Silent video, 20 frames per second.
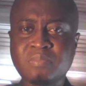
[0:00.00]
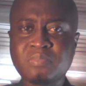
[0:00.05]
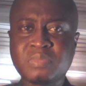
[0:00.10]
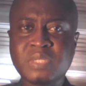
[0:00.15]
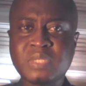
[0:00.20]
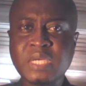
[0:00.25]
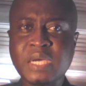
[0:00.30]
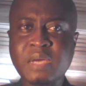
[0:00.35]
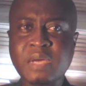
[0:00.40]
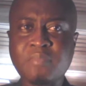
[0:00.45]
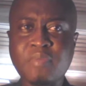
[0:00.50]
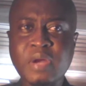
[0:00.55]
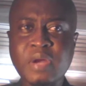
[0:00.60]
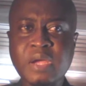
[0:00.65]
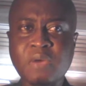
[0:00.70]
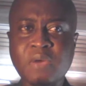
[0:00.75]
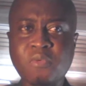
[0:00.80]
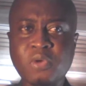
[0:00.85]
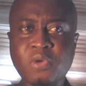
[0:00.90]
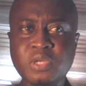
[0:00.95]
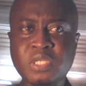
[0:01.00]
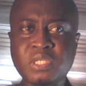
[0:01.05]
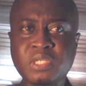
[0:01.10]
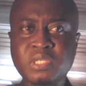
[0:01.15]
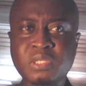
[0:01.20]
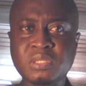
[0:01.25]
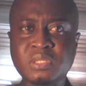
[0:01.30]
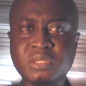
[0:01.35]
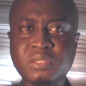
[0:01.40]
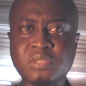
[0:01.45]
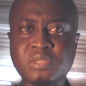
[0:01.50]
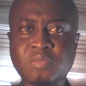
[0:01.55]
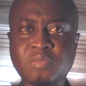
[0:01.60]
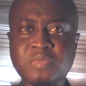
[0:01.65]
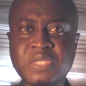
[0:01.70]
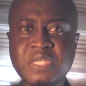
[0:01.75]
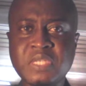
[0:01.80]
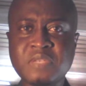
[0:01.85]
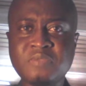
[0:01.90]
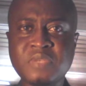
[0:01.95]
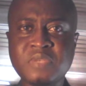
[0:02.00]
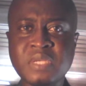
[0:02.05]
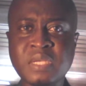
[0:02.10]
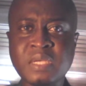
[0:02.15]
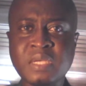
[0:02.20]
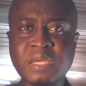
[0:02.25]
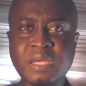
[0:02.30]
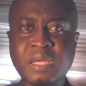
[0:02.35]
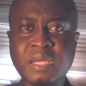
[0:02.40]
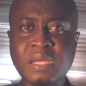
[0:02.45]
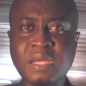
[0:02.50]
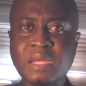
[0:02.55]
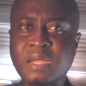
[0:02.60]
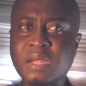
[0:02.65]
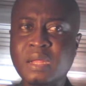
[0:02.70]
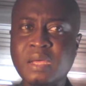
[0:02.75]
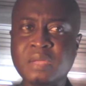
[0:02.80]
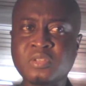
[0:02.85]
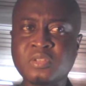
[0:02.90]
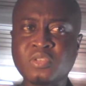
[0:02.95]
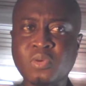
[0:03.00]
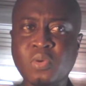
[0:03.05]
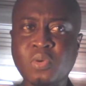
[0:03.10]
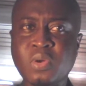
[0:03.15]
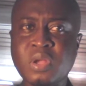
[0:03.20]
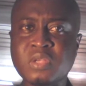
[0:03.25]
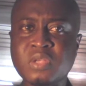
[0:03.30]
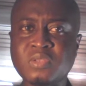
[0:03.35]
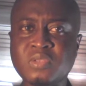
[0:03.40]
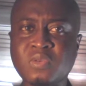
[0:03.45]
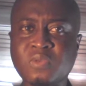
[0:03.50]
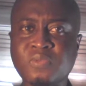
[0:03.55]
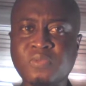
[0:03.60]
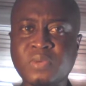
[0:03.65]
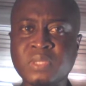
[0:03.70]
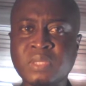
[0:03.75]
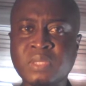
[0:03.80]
take a break and watch some TV, and so on and so forth.